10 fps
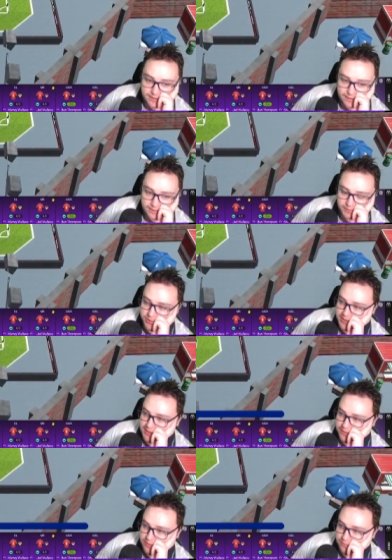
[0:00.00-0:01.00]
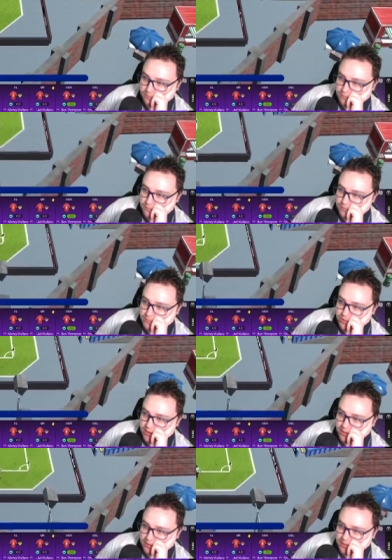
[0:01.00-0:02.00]
the three seven
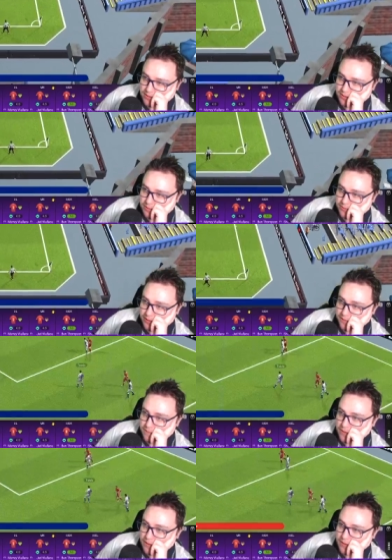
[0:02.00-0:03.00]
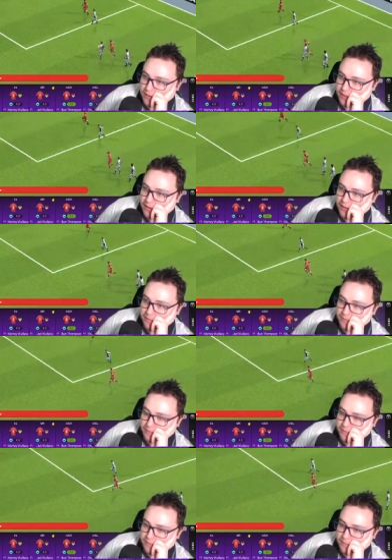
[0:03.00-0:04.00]
strikerless zero thing, um,
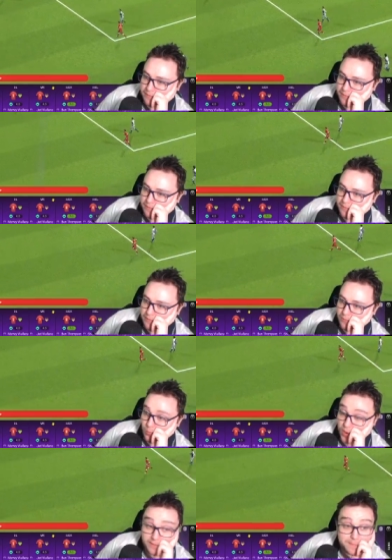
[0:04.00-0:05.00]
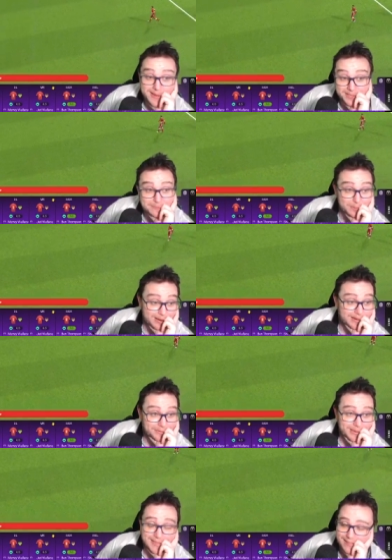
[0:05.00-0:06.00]
with Middlesbrough.
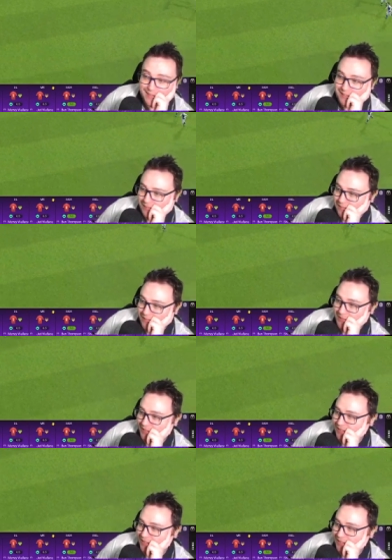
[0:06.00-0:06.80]
Weirdly, oh my